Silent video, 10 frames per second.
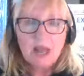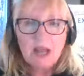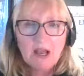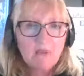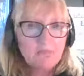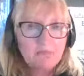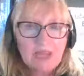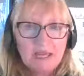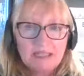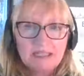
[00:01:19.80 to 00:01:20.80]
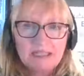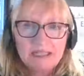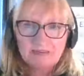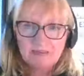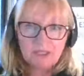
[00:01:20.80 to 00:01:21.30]
um, and
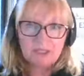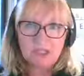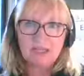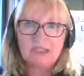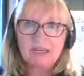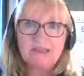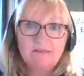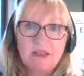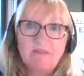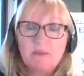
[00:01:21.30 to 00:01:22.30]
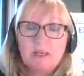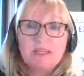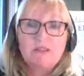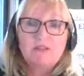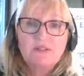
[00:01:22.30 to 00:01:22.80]
um, just get, get everybody
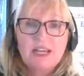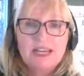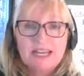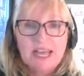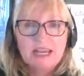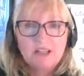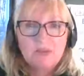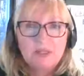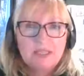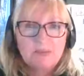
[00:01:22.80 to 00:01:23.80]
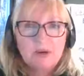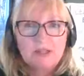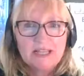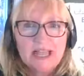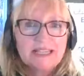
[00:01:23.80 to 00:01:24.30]
sort of really engaged with this
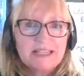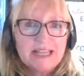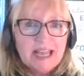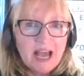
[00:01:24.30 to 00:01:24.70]
process.